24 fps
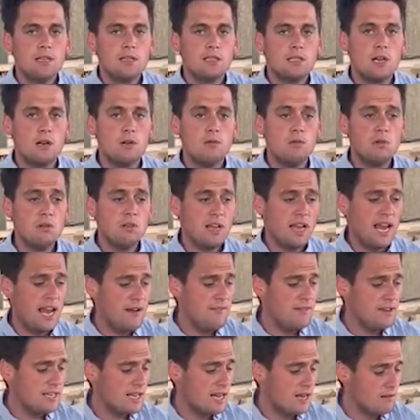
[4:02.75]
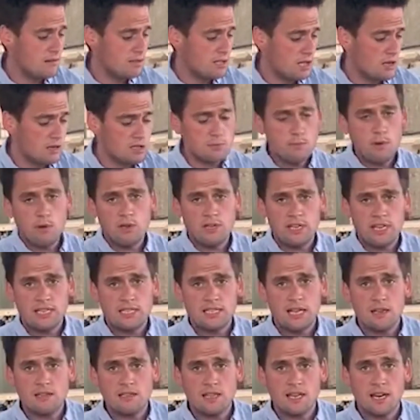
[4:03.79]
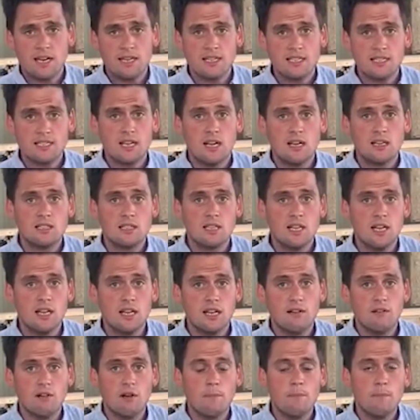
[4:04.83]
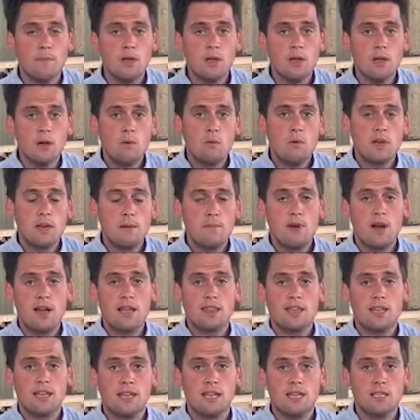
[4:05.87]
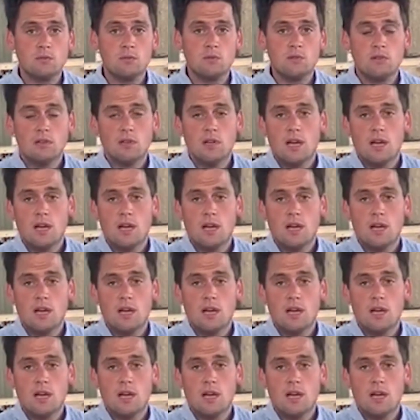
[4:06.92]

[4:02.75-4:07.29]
So even down to those smaller details that I discussed earlier on, what you might think is, well,